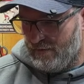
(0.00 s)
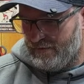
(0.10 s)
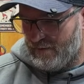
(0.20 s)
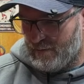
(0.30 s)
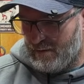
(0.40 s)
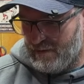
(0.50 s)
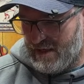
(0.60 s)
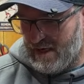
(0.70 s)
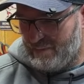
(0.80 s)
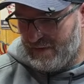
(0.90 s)
Some might be
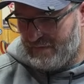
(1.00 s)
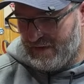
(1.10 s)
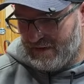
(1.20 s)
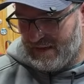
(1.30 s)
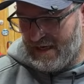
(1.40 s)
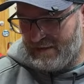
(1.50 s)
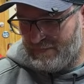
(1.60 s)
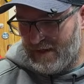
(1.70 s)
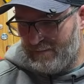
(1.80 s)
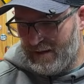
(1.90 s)
happy if he could gain
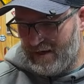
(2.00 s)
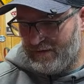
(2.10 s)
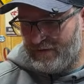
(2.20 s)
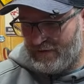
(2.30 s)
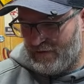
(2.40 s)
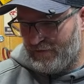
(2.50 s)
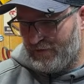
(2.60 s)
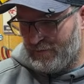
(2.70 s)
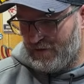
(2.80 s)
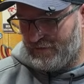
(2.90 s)
5 pounds as long as
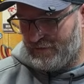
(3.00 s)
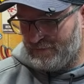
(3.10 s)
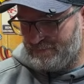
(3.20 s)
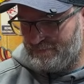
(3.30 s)
it's muscle.